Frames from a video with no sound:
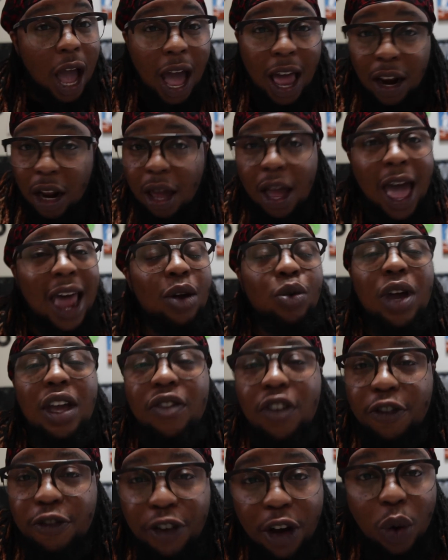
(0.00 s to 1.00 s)
I don't give
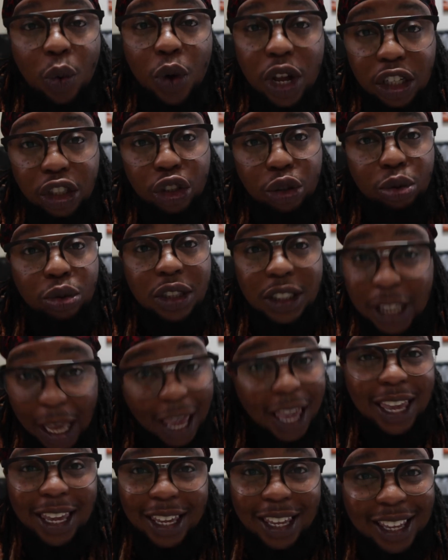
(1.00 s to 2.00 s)
a fuck what you
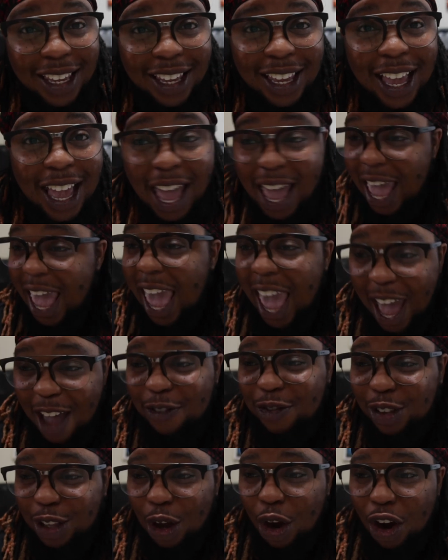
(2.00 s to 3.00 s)
say
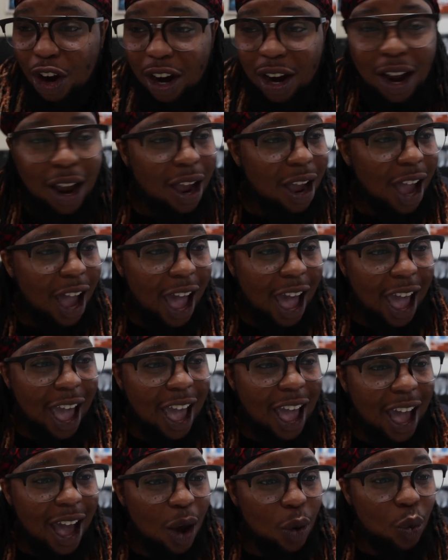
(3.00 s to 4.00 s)
after
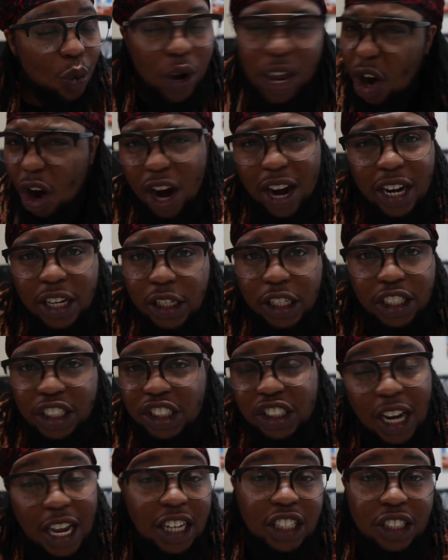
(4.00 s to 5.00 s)
we are
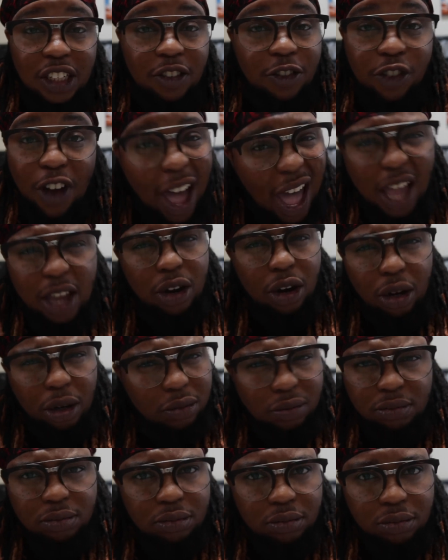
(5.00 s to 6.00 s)
exchanging fire.
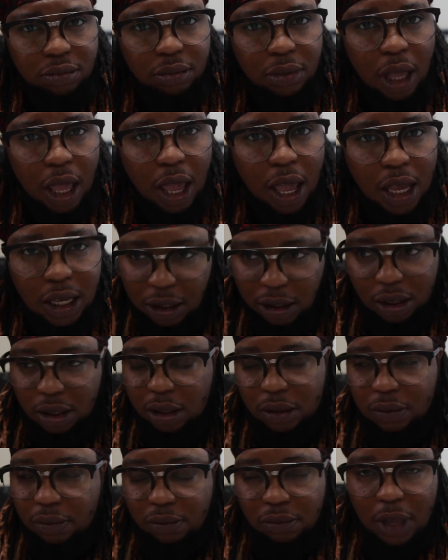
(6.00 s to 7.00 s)

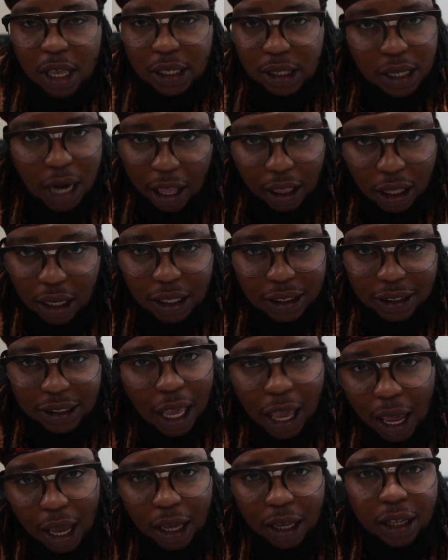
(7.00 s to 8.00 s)
It's nothing to
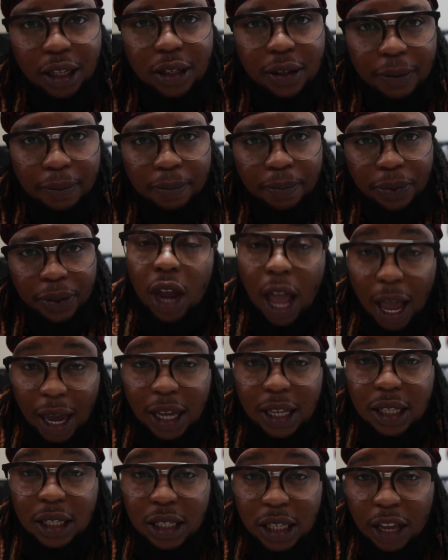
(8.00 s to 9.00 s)
say. I
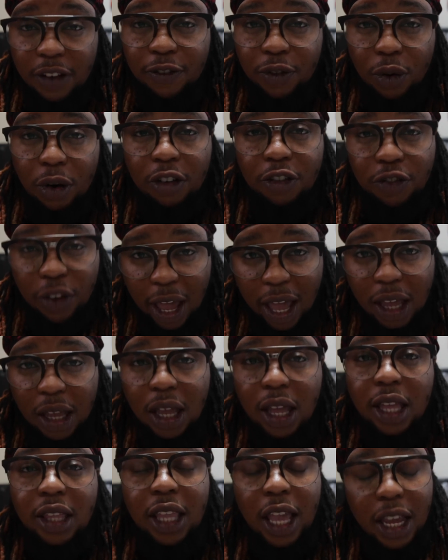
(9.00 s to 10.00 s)
can say for a fact
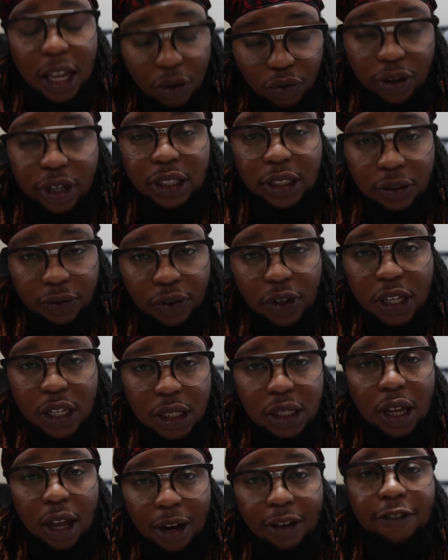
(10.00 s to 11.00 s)
that he reached for
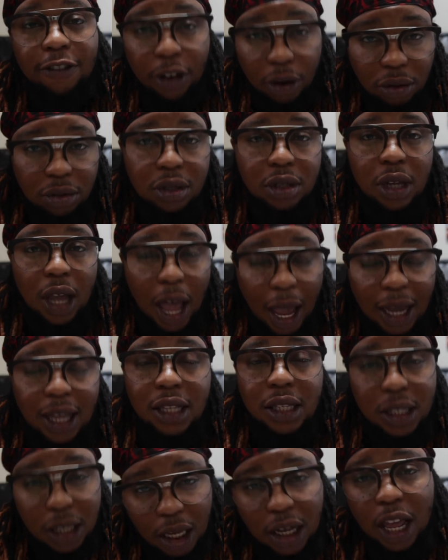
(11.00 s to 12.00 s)
his gun first. I
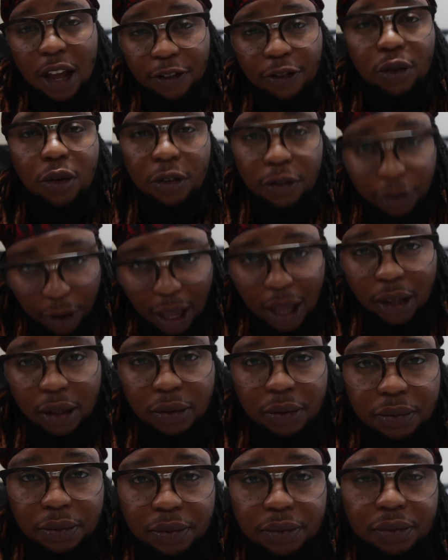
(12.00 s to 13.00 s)
can say that for a fact.
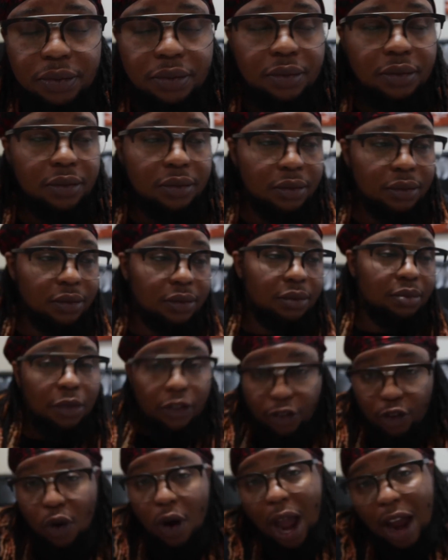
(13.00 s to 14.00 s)

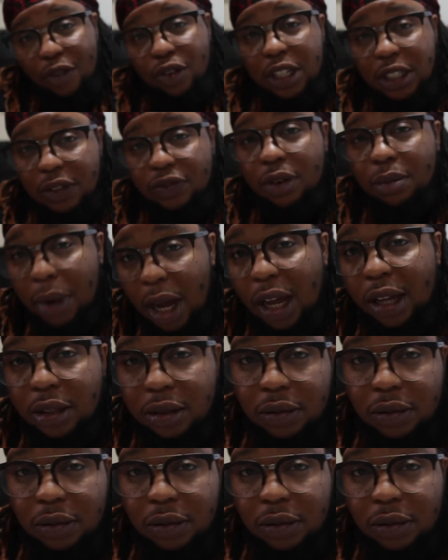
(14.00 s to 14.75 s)
Before I reached for mine.